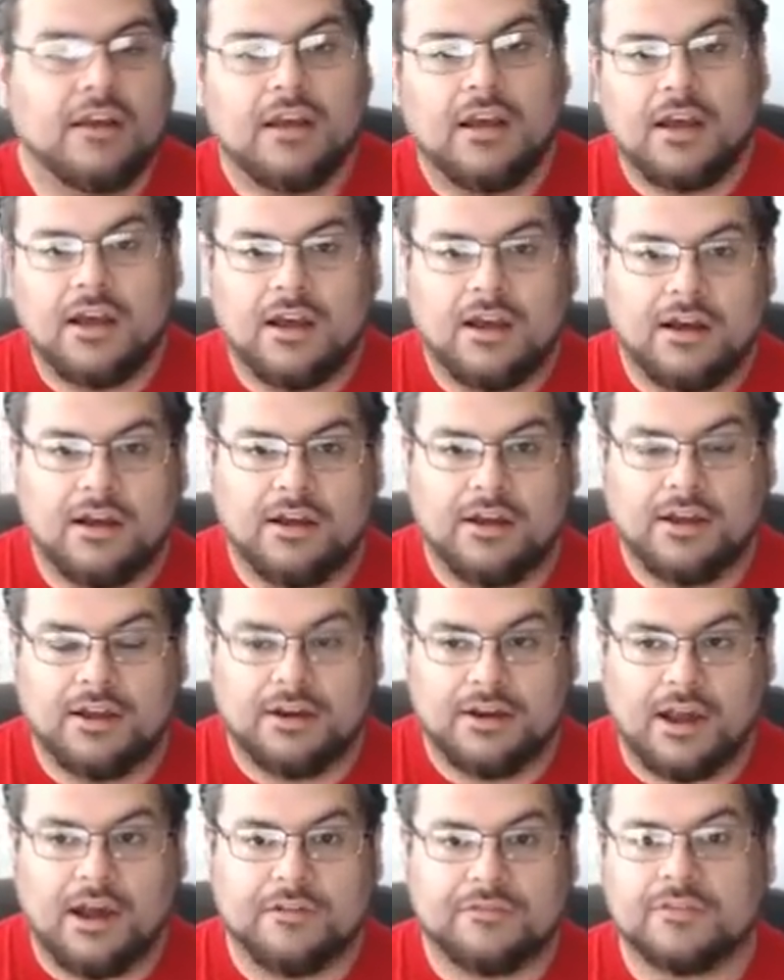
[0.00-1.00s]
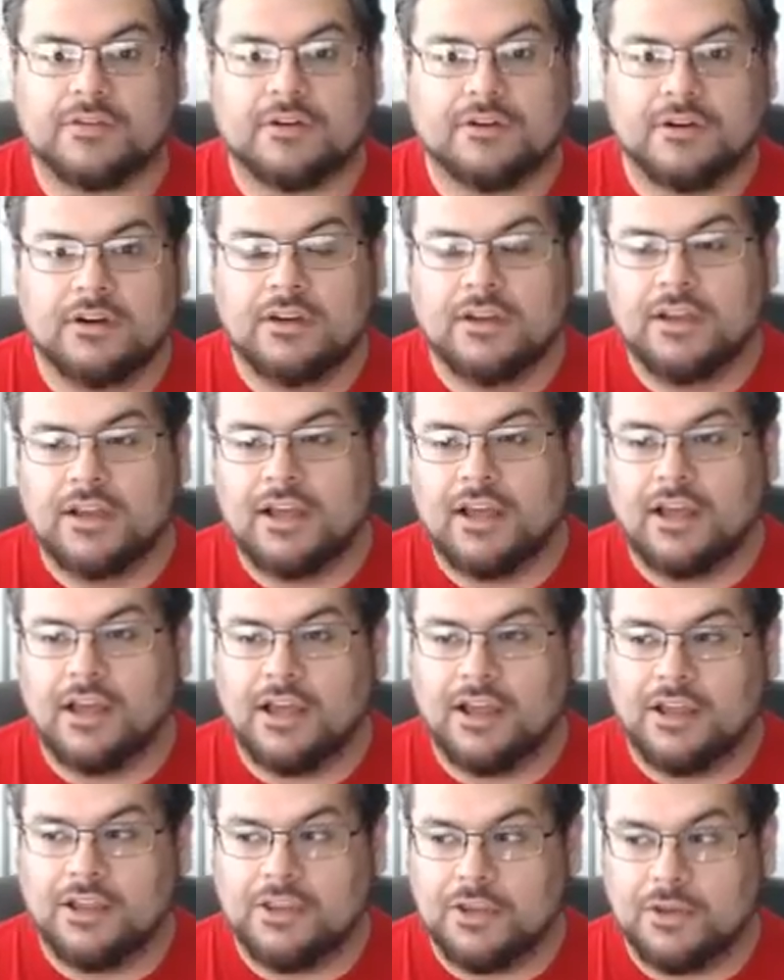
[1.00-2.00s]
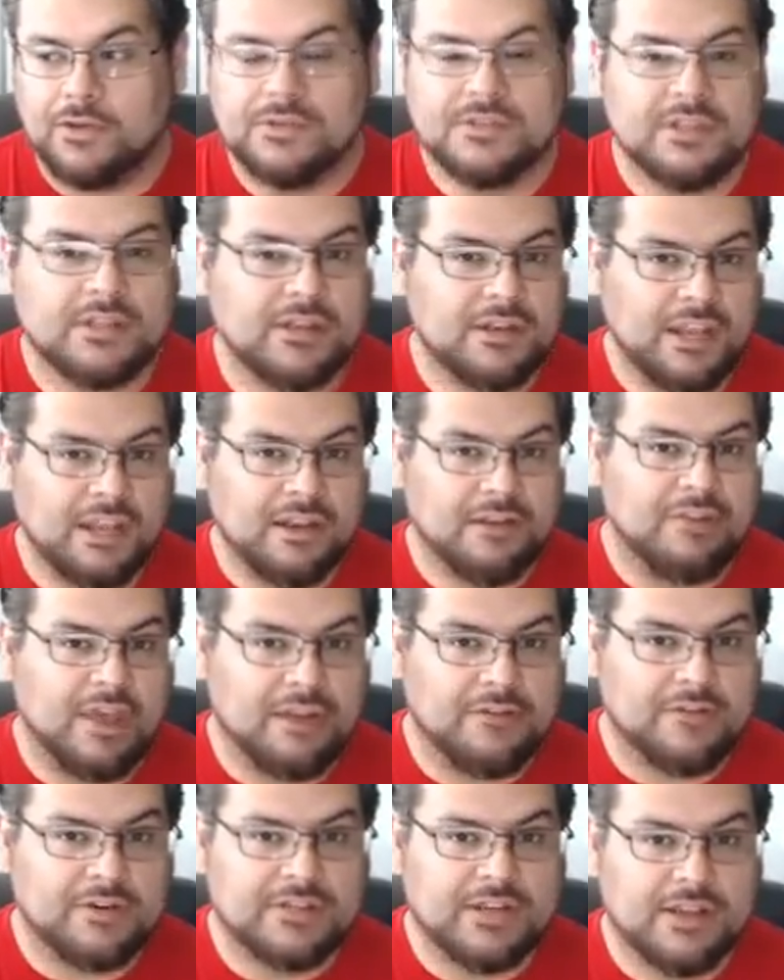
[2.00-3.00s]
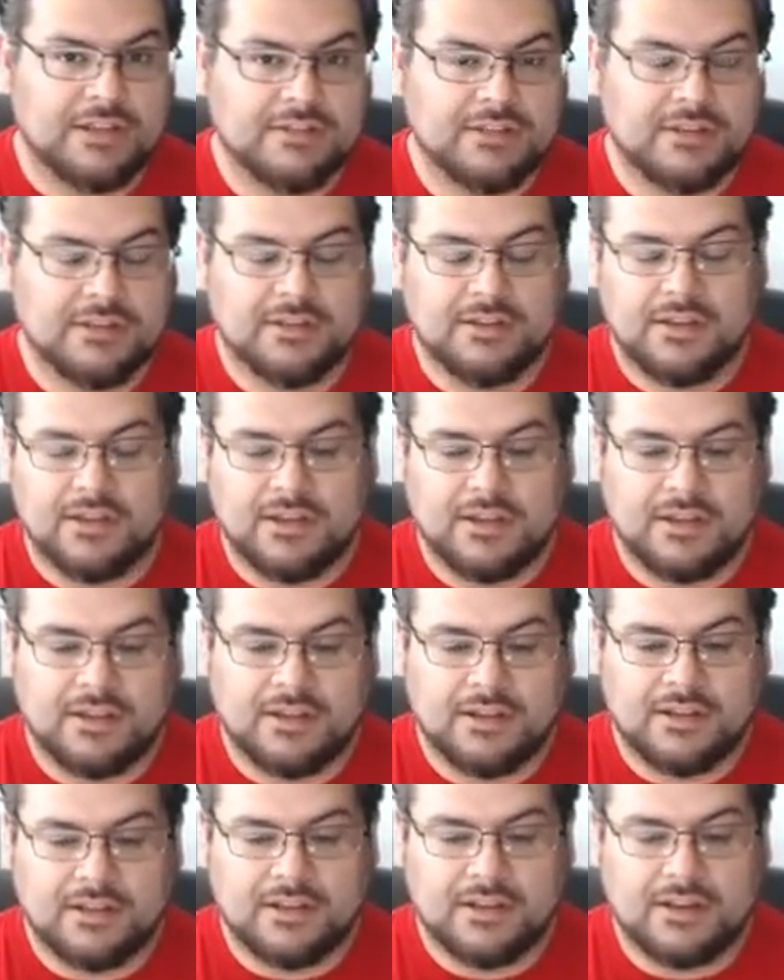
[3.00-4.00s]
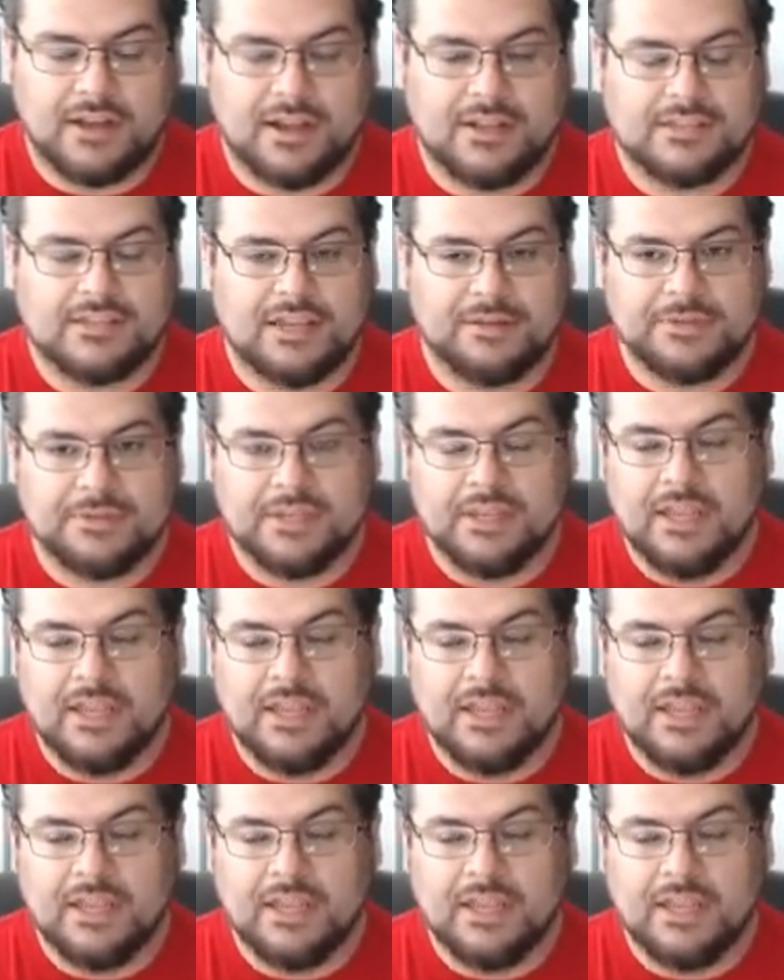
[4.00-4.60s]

uh, an offer uh, using the native advertising uh, concept.